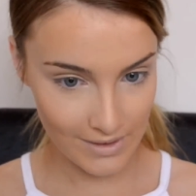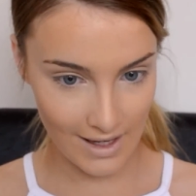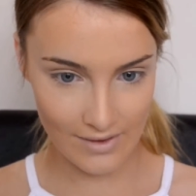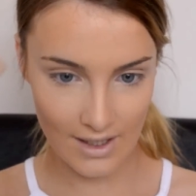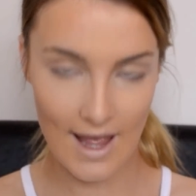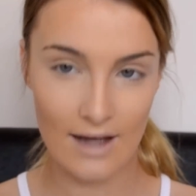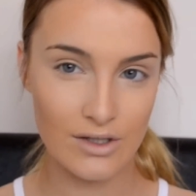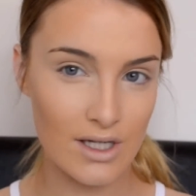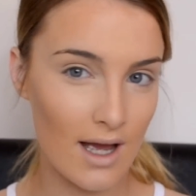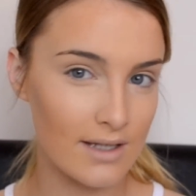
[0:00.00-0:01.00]
And then
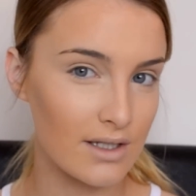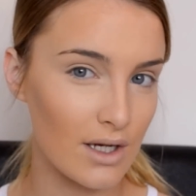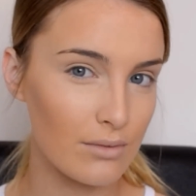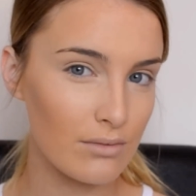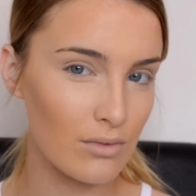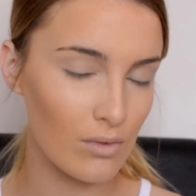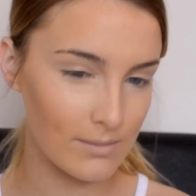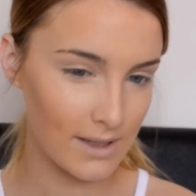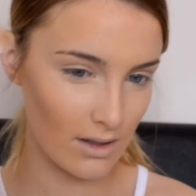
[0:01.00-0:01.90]
I don't normally